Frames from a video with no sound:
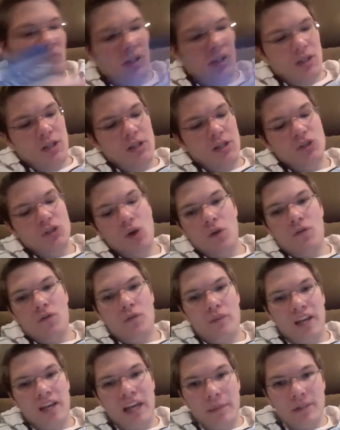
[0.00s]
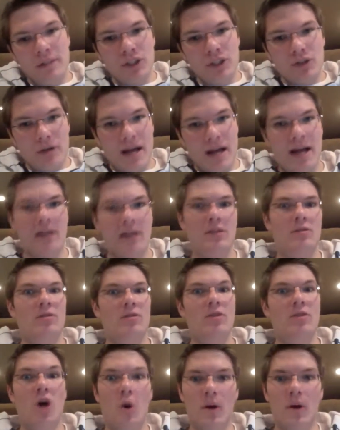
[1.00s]
So if you've been keeping track, you
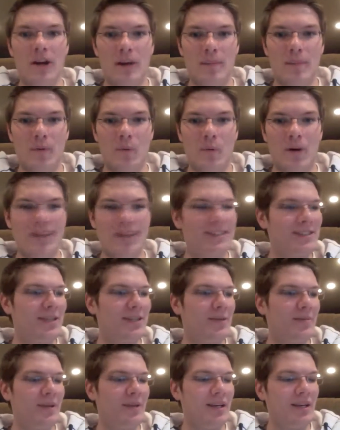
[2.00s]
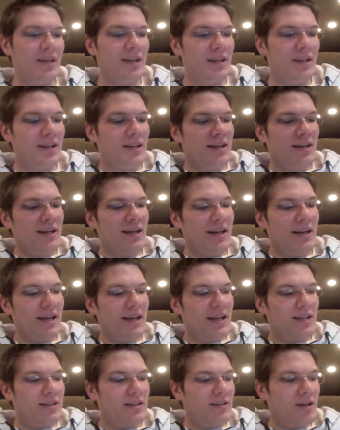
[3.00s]
know what number 1's going to be.
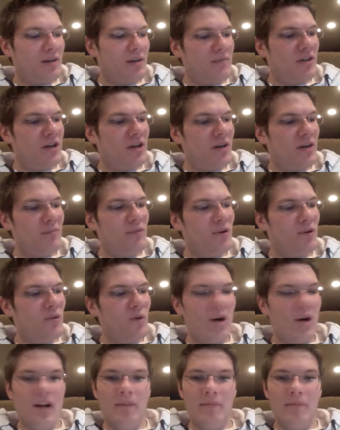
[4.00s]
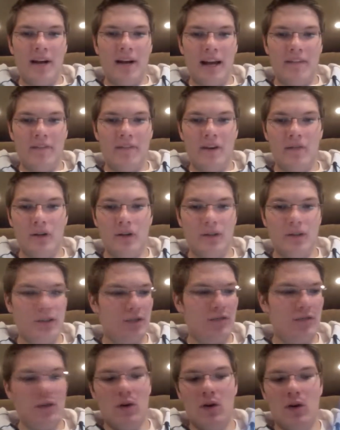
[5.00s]
And the number 1, my favorite
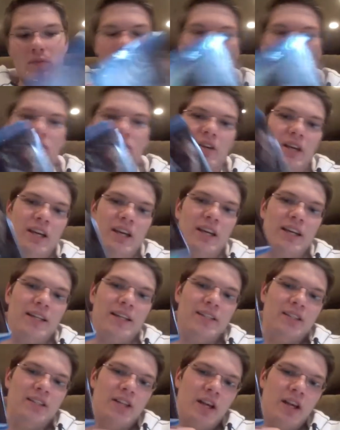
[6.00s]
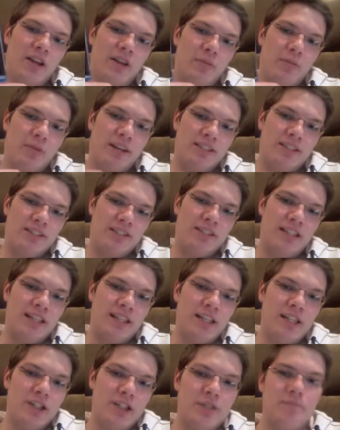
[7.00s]
Christopher Nolan movie, is The
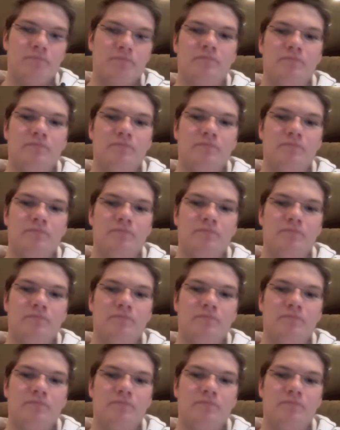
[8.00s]
Prestige.